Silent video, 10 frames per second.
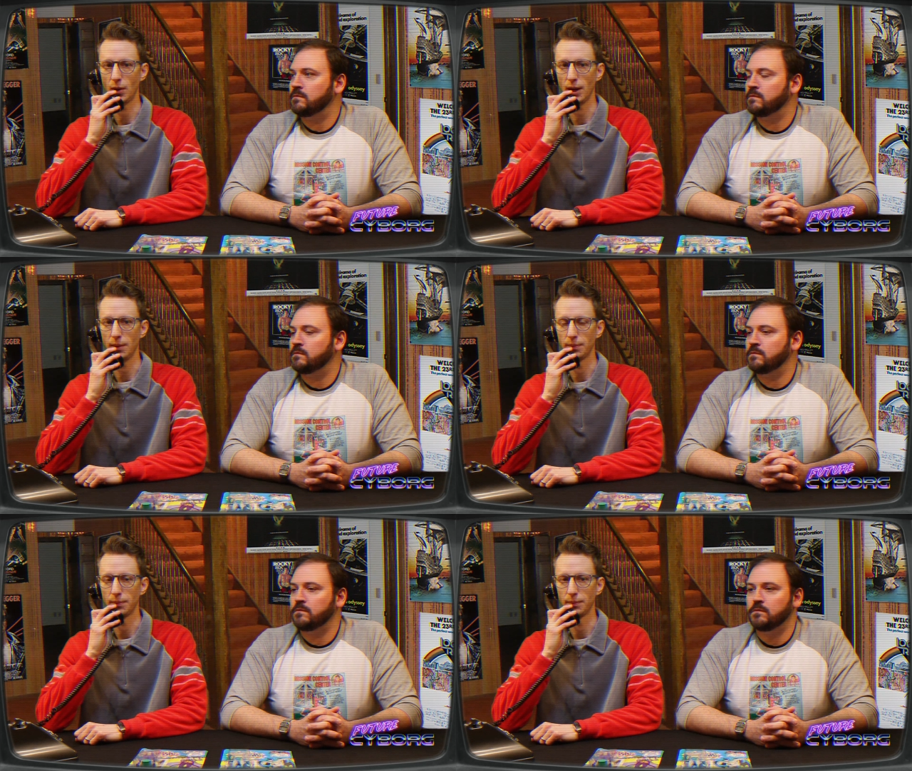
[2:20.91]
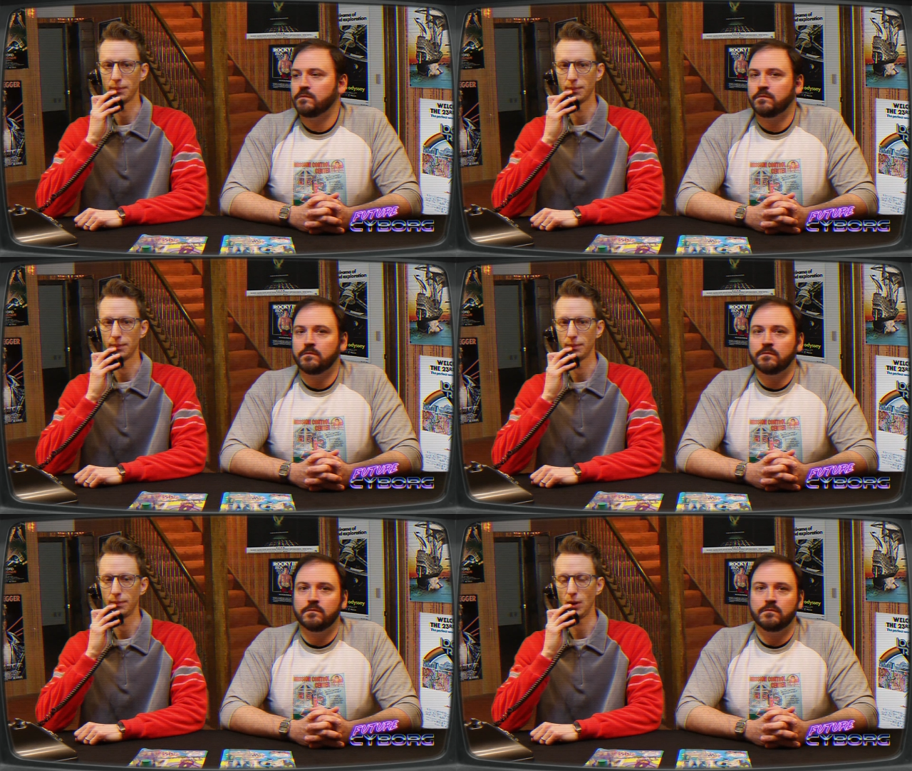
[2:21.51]
Speaker 1: Okay.
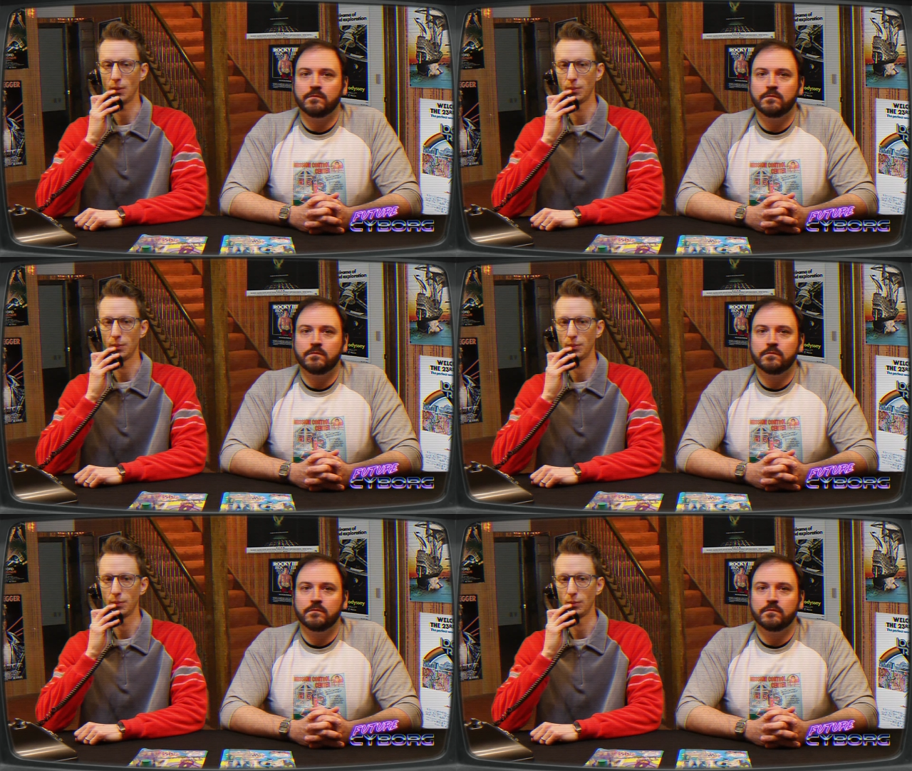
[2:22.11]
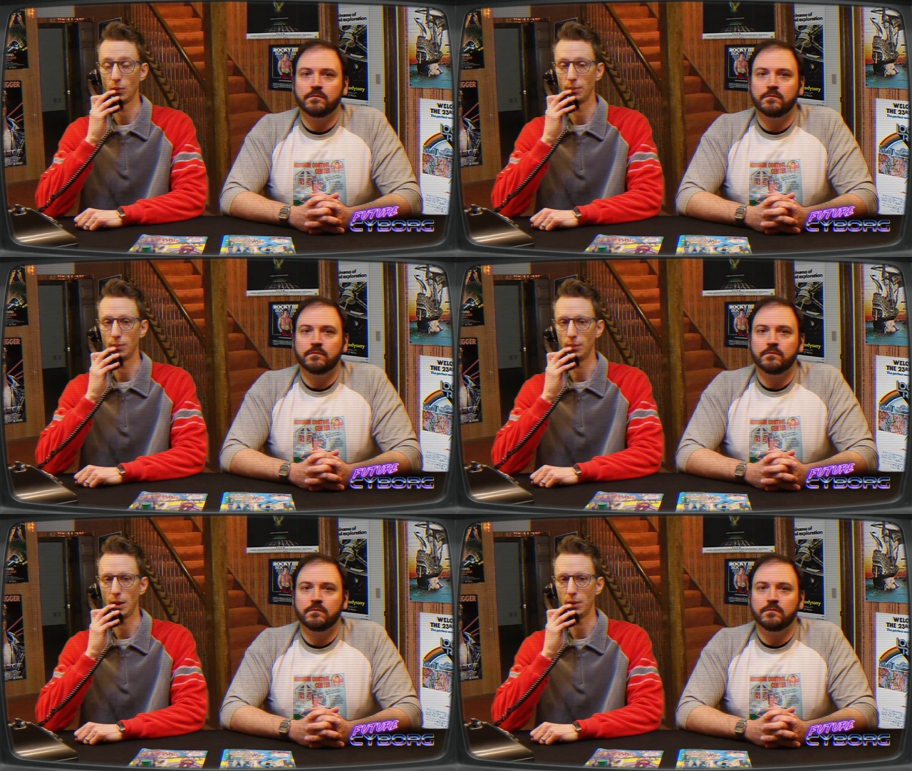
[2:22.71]
No.
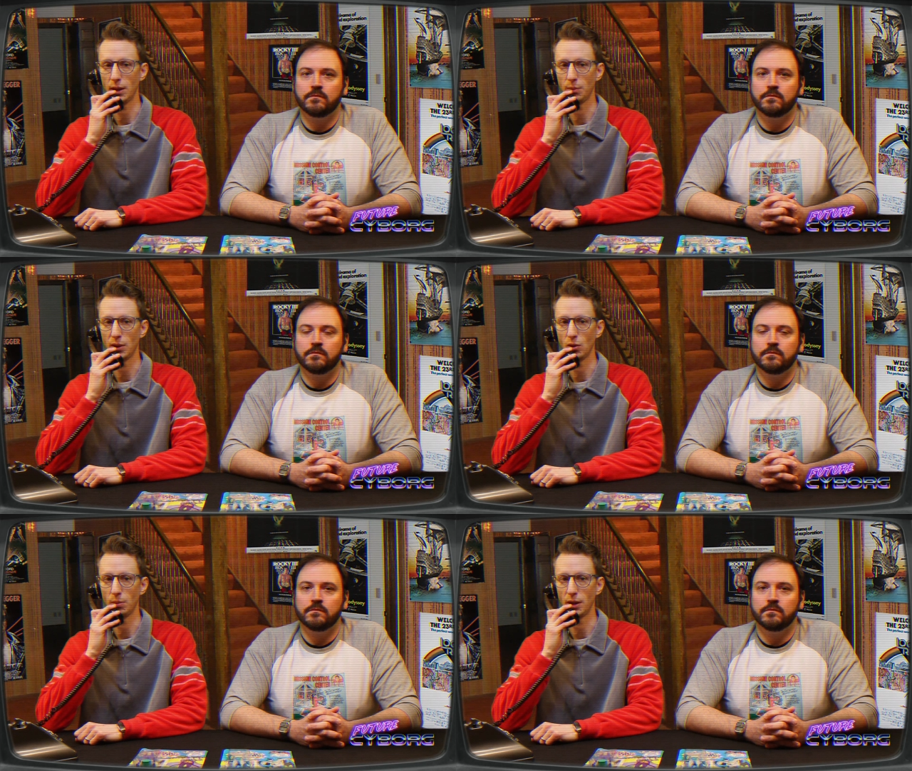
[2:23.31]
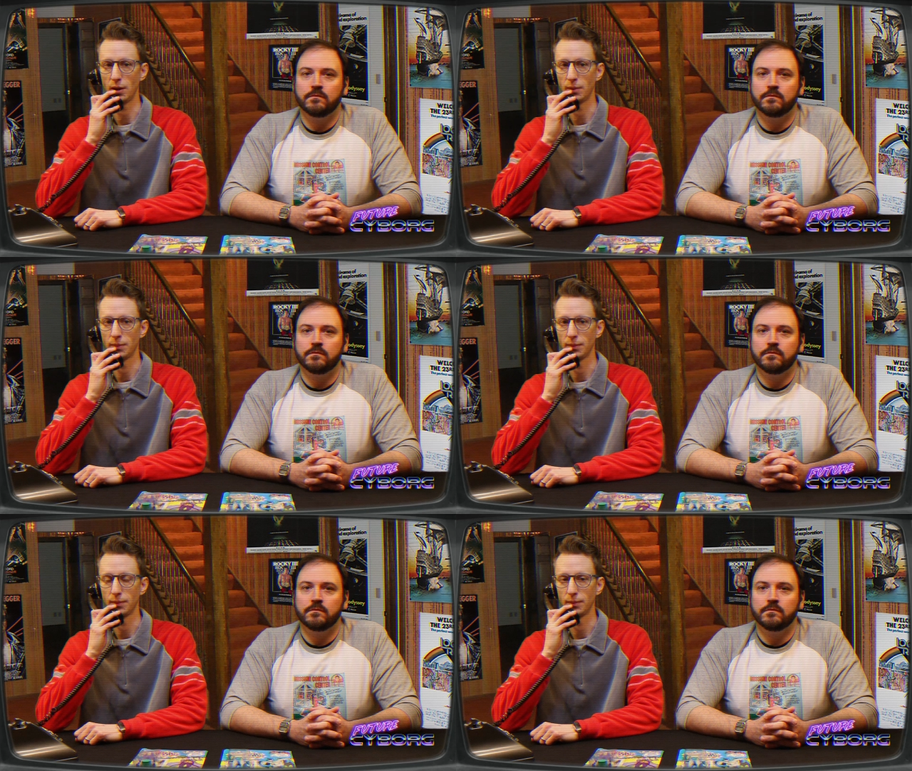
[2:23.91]
Maybe I can pick you up later.
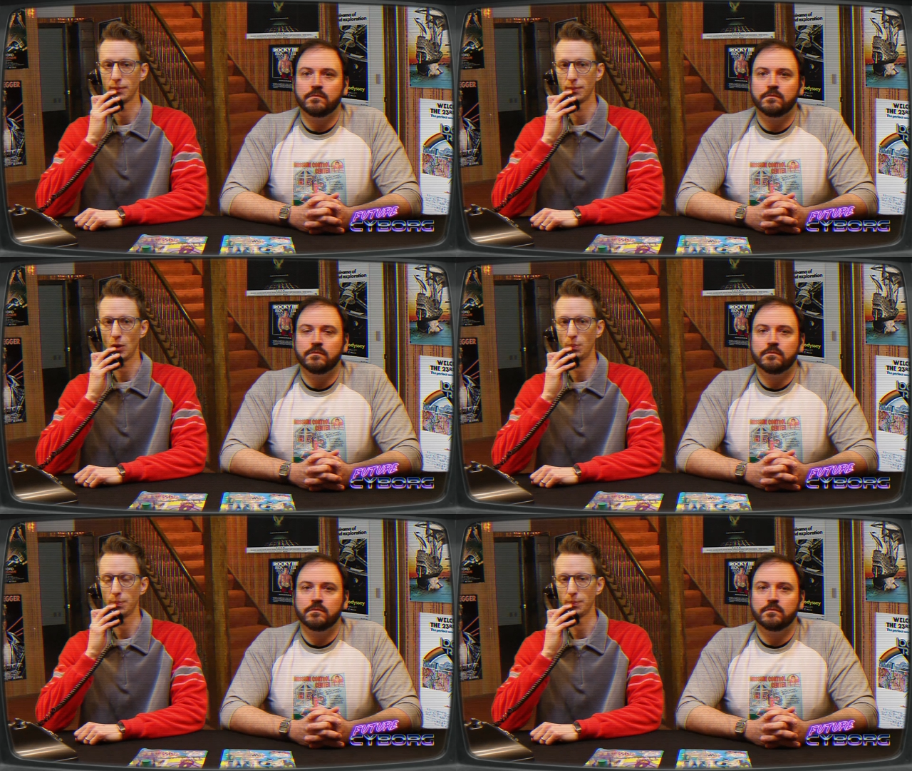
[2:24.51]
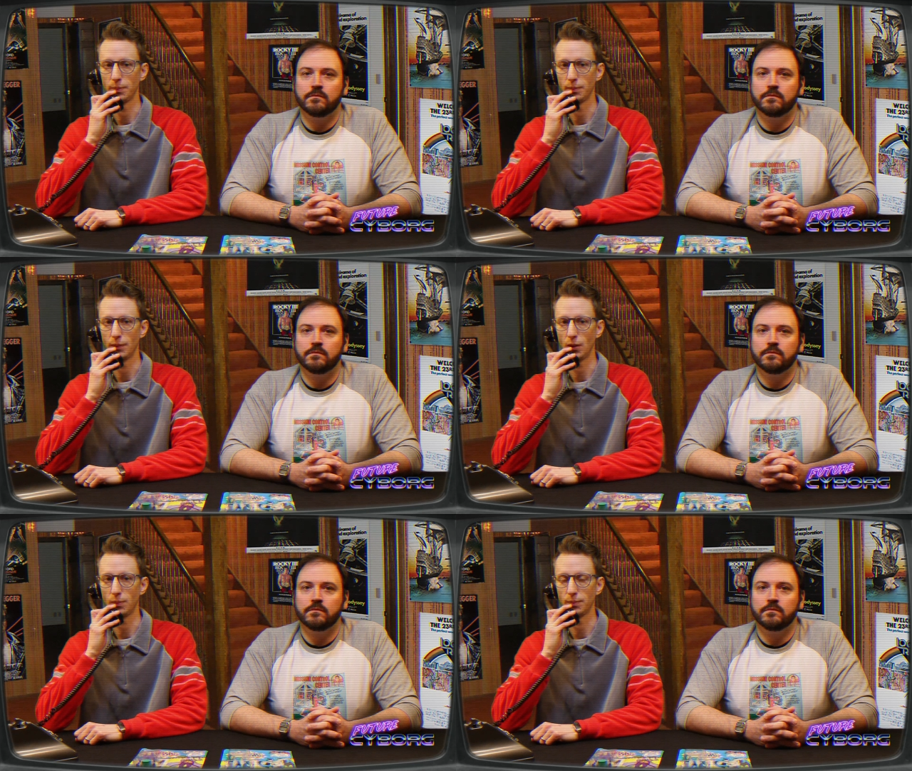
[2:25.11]
Nope.
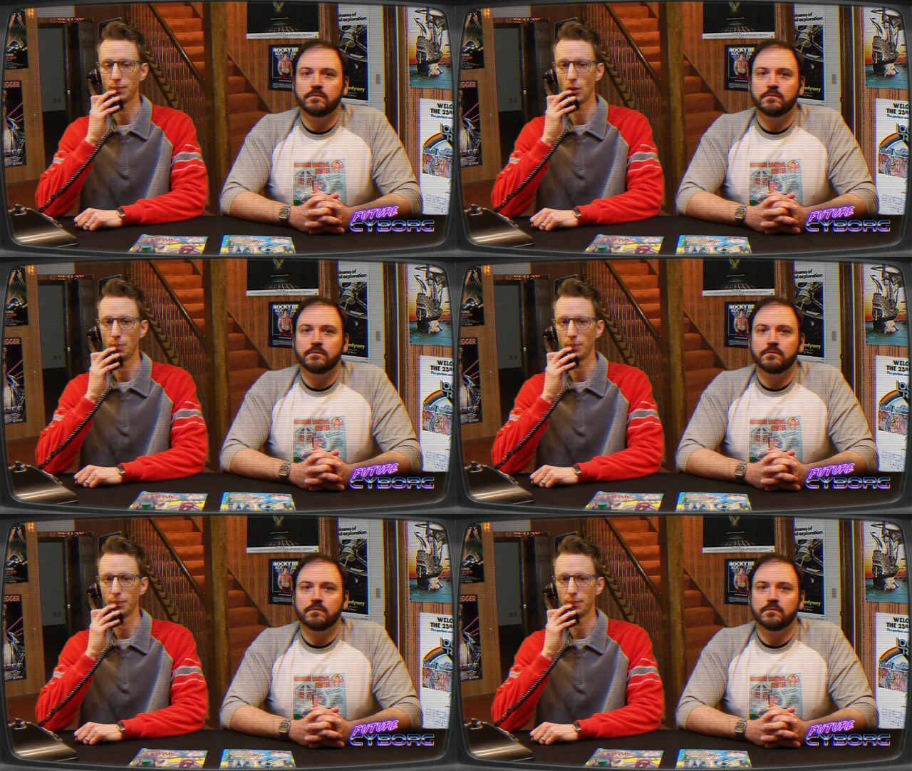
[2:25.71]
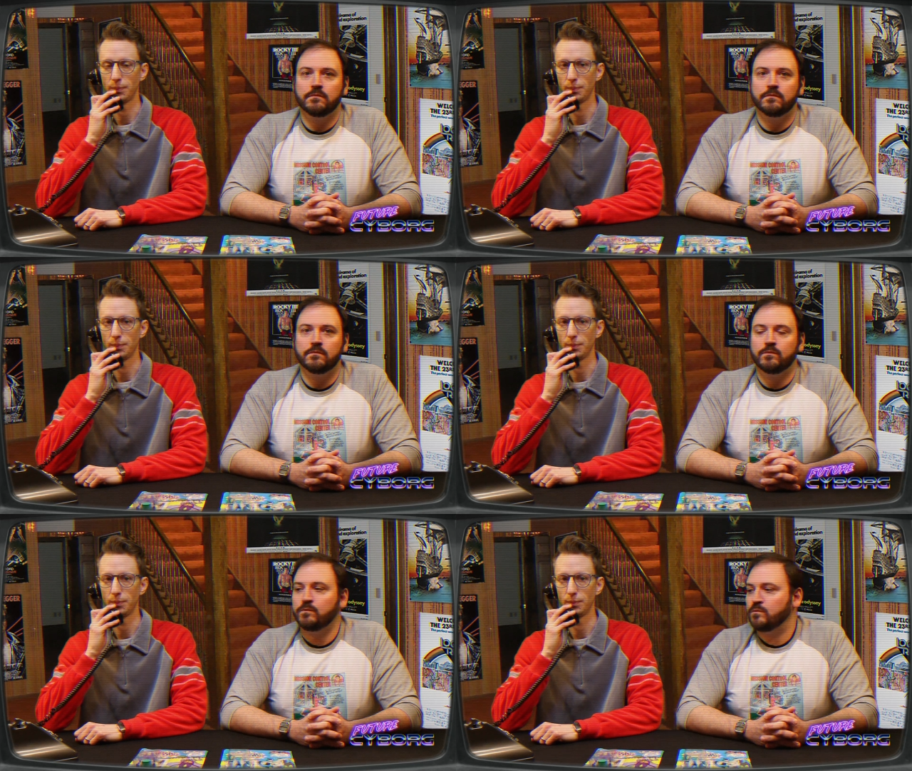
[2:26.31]

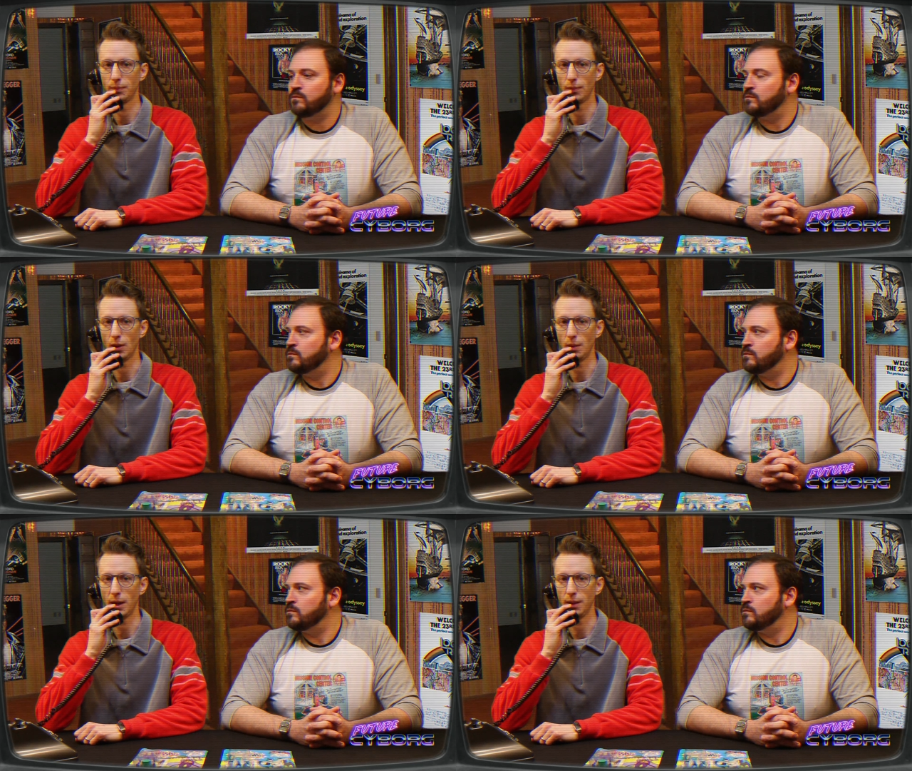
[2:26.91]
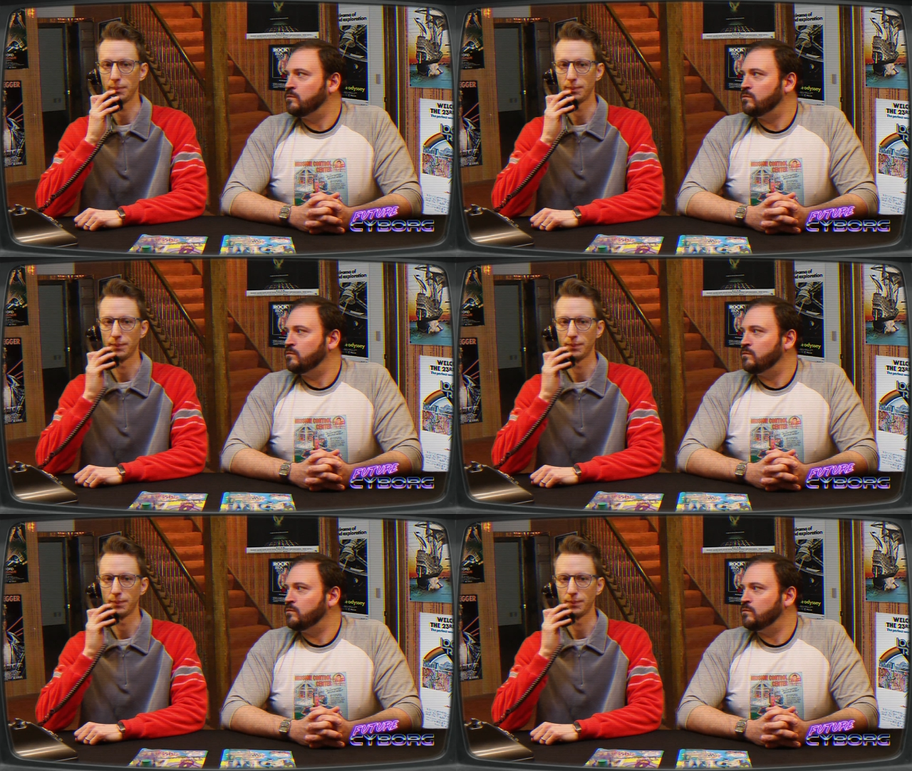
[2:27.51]
Oh, nope. Okay, bye.